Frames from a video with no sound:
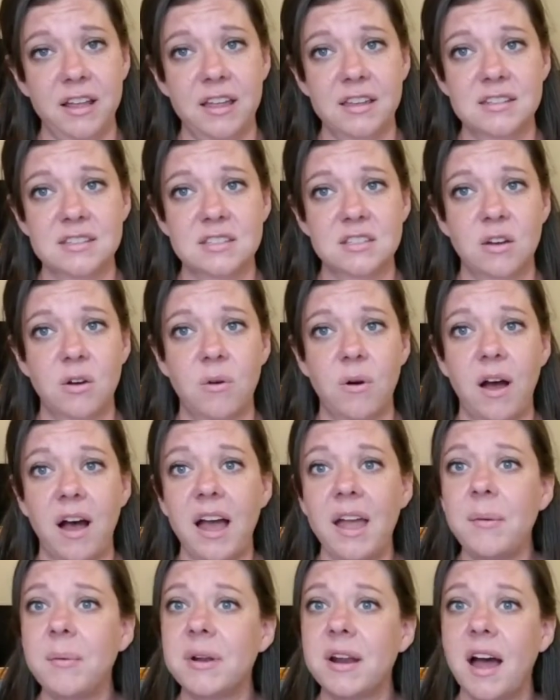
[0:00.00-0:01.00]
And so
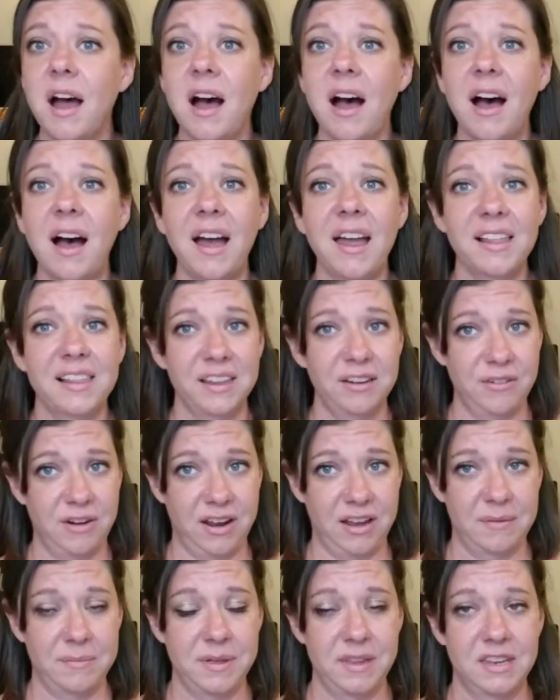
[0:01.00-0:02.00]
I would highly
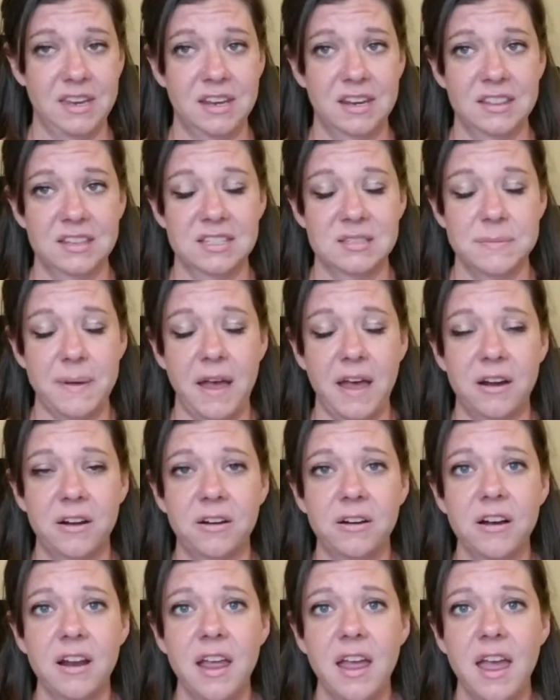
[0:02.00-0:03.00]
recommend knitting this
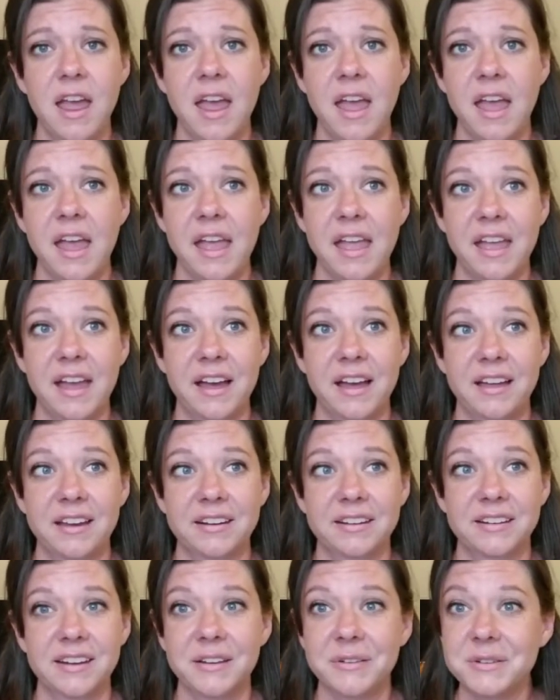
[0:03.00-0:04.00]
pattern,
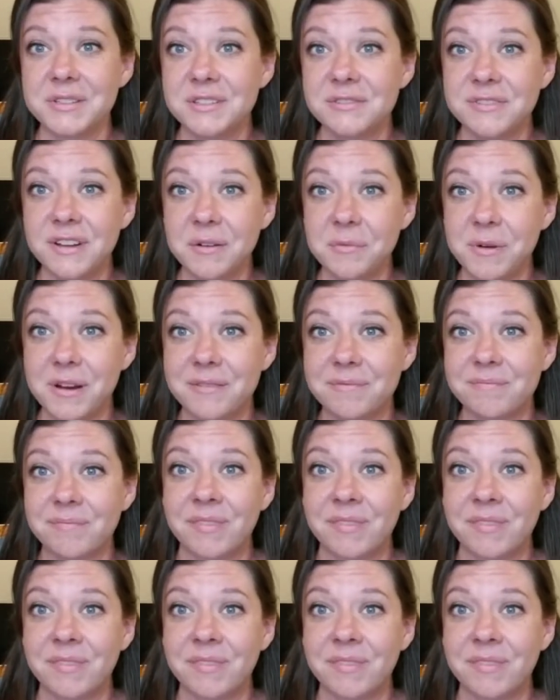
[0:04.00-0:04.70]
and it was a fun one.